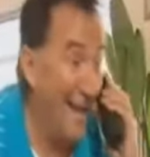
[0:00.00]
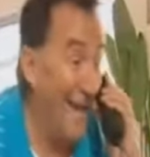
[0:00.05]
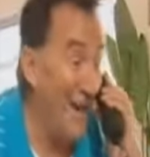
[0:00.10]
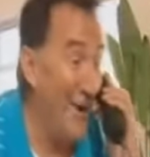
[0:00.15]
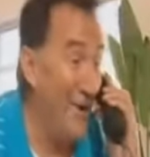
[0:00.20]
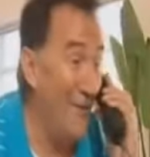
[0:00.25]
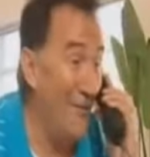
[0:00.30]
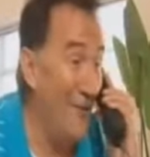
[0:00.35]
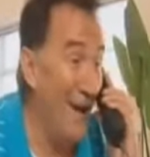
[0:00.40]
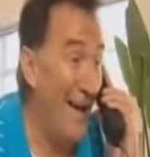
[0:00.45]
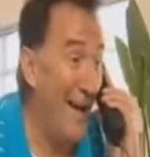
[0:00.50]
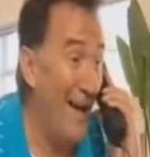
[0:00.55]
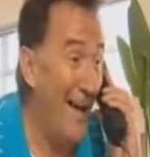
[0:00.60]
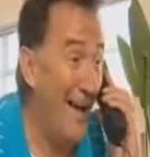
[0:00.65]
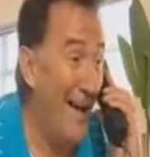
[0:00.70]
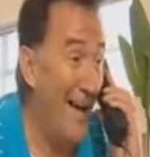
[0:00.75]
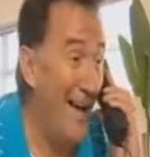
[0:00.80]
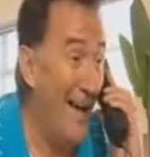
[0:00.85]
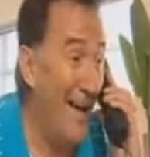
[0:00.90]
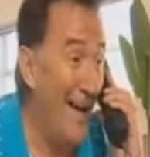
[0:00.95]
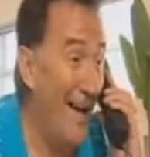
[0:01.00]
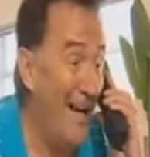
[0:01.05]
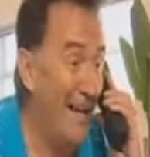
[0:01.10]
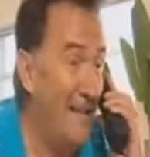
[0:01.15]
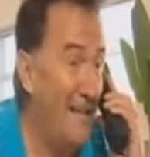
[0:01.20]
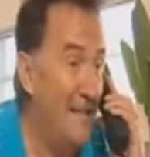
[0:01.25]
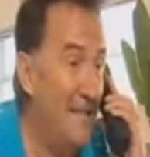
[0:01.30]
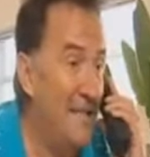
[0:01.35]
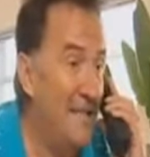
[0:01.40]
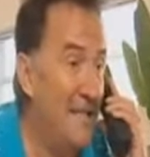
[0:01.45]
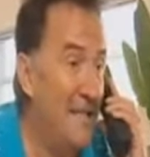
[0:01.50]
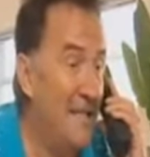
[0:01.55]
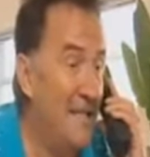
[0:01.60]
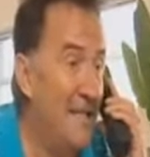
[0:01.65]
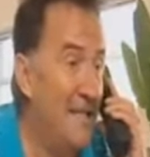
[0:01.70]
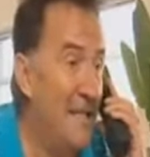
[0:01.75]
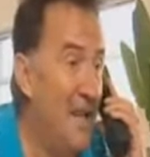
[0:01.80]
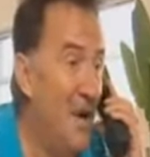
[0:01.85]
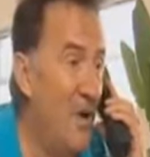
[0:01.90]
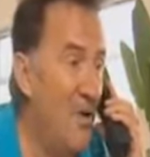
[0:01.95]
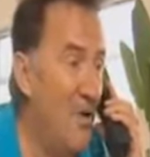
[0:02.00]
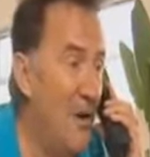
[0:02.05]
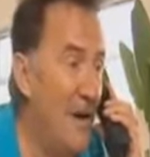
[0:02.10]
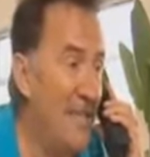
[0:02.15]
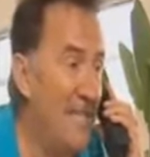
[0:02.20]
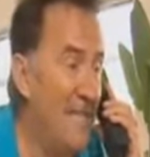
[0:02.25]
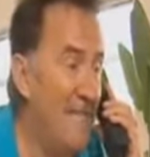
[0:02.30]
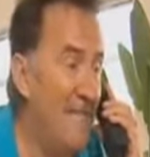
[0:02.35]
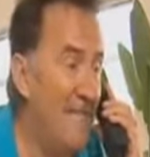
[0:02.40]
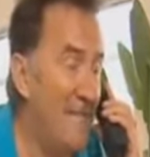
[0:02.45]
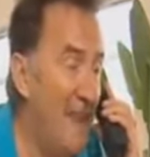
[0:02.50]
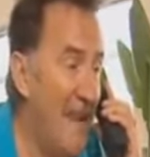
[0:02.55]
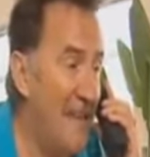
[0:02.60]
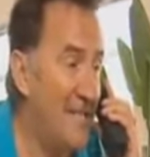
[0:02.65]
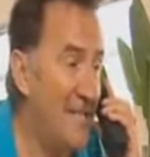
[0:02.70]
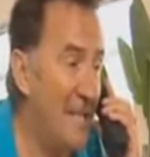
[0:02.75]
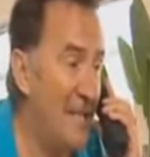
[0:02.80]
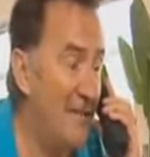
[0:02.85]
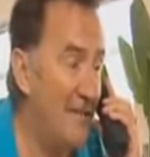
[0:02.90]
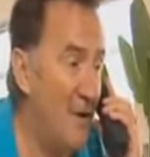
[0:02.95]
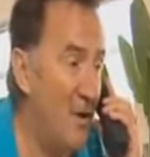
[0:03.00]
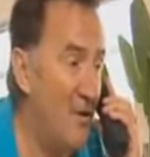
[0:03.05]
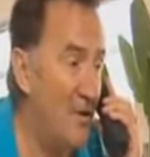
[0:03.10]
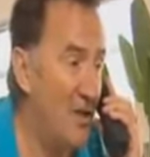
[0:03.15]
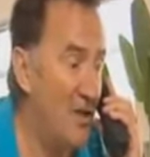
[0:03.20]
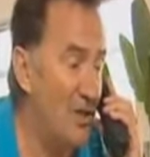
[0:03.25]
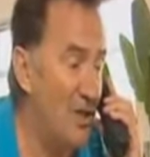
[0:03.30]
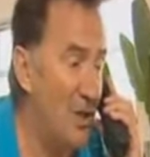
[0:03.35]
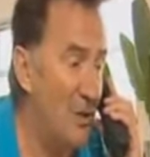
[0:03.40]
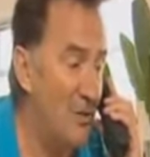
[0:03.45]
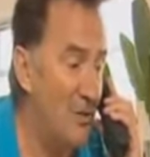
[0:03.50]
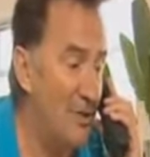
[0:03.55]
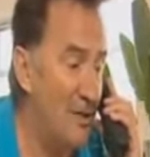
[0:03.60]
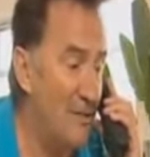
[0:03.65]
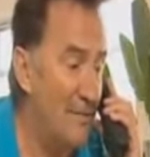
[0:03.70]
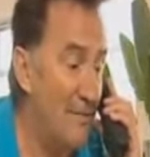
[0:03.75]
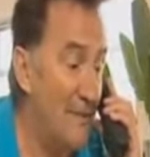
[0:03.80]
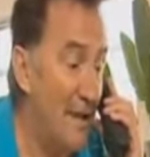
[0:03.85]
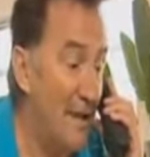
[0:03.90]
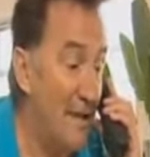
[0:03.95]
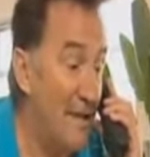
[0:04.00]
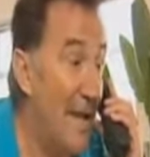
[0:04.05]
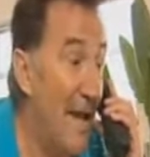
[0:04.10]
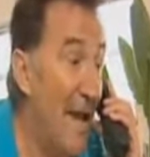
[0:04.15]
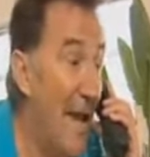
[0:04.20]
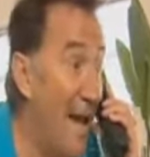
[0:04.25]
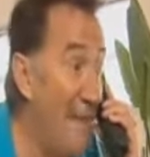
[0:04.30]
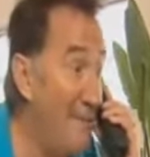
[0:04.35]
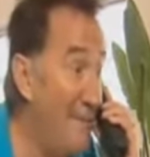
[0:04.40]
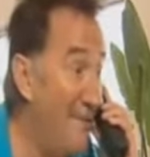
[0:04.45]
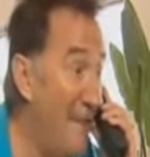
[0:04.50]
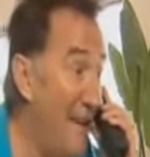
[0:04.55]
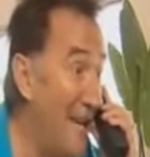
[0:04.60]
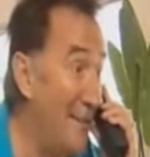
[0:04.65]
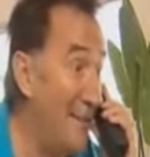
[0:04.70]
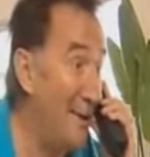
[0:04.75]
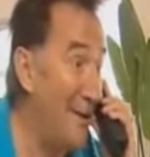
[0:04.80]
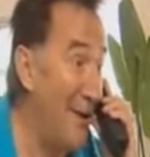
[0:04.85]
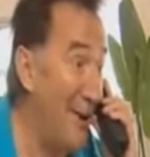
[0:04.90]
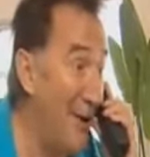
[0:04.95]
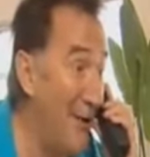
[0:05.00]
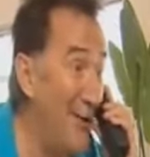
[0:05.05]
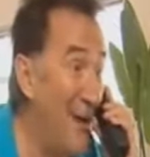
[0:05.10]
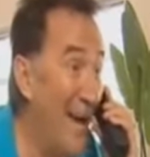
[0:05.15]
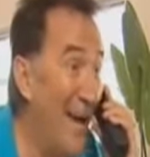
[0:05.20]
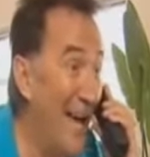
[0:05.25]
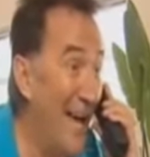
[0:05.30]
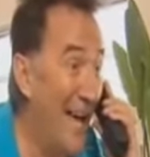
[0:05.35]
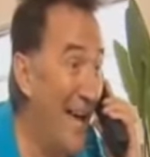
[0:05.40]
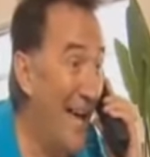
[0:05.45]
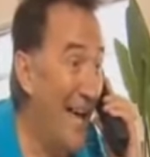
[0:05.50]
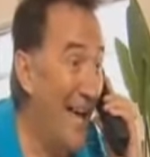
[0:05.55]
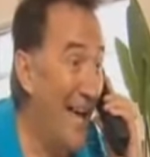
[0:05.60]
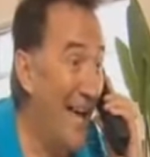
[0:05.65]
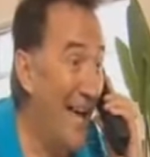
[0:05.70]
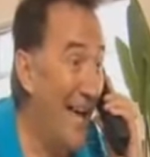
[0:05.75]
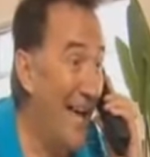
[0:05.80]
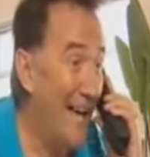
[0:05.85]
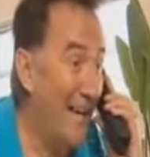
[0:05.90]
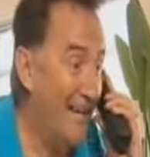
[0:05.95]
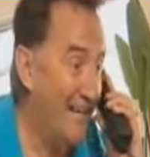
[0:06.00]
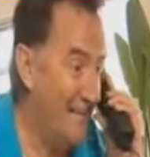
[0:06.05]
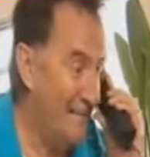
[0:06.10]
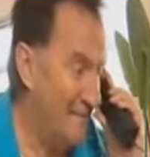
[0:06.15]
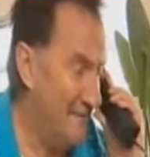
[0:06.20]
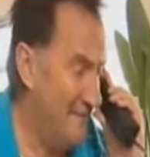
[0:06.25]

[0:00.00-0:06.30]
Hello? Oh, hi, Mark. No, he's in France on a photo shoot. Yeah, I'm available, though. Nah.